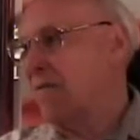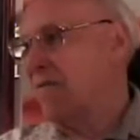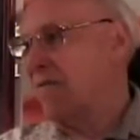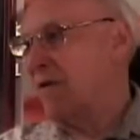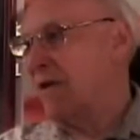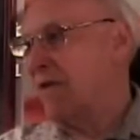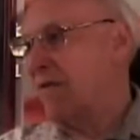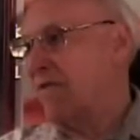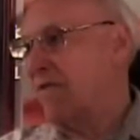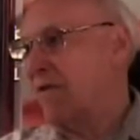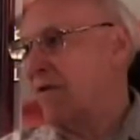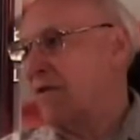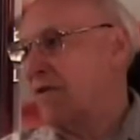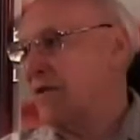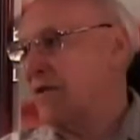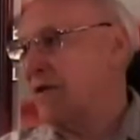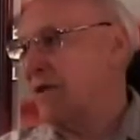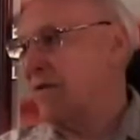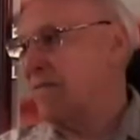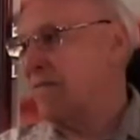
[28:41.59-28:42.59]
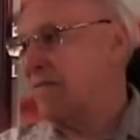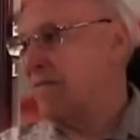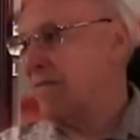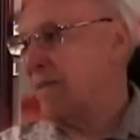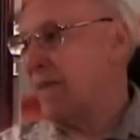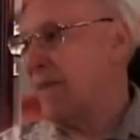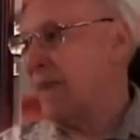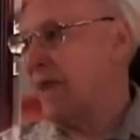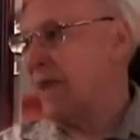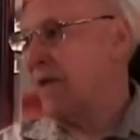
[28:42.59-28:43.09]
very fortunate. Yeah,
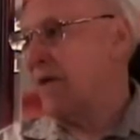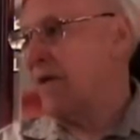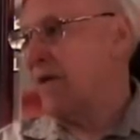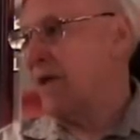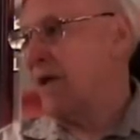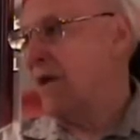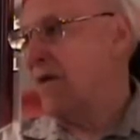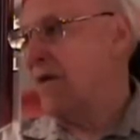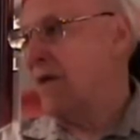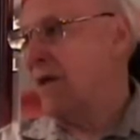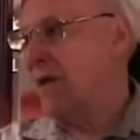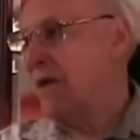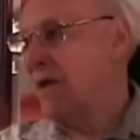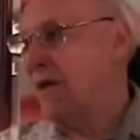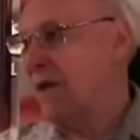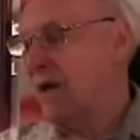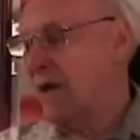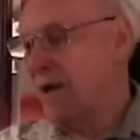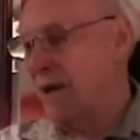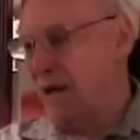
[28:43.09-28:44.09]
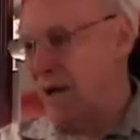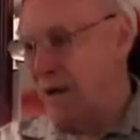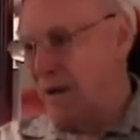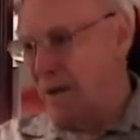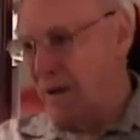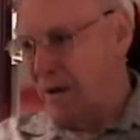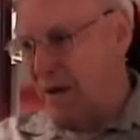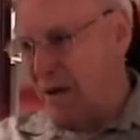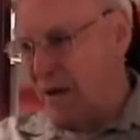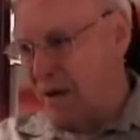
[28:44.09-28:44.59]
Mhm. considering how much shell
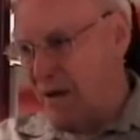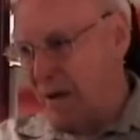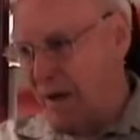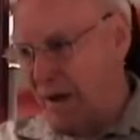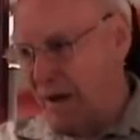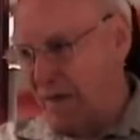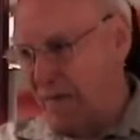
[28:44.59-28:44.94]
fire you, I Yeah.